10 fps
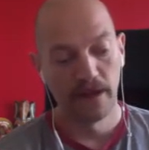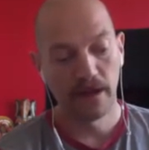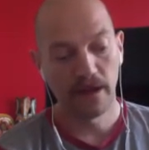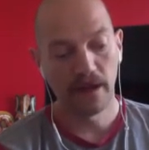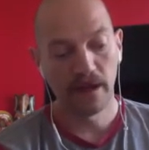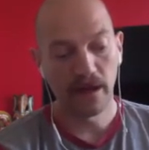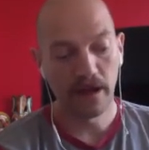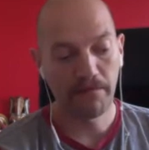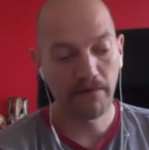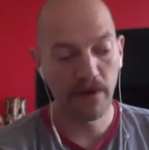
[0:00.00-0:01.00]

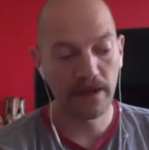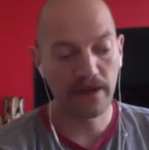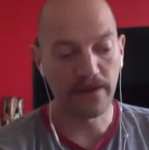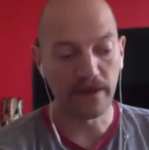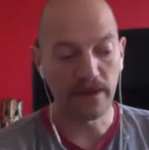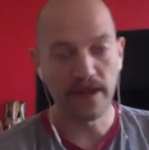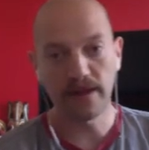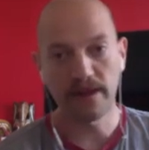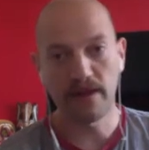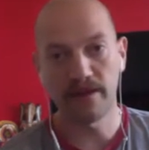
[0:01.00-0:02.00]
a prize that's
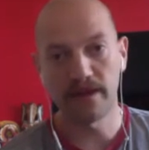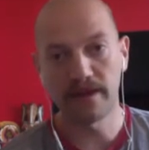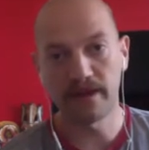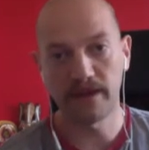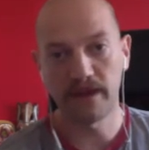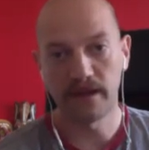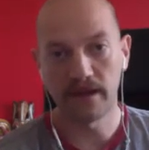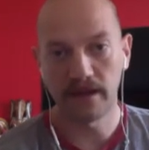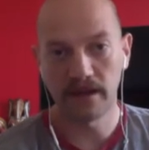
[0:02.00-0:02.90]
necessary in giving